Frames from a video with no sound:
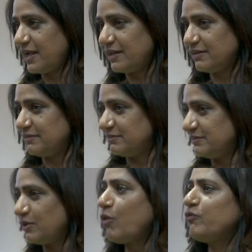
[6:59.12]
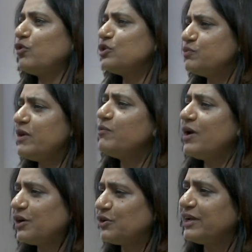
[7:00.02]
and of course we
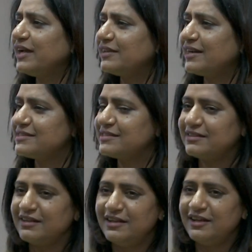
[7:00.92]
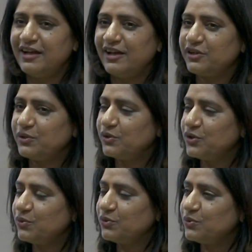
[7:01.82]
work together as in, you know,
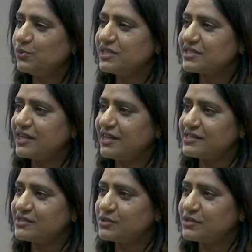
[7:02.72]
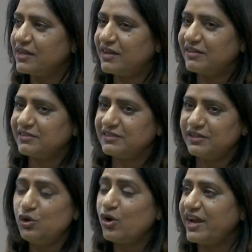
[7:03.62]
you, you discuss uh, the
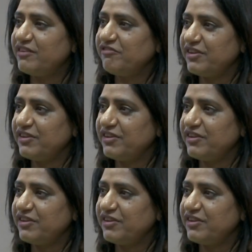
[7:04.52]
look and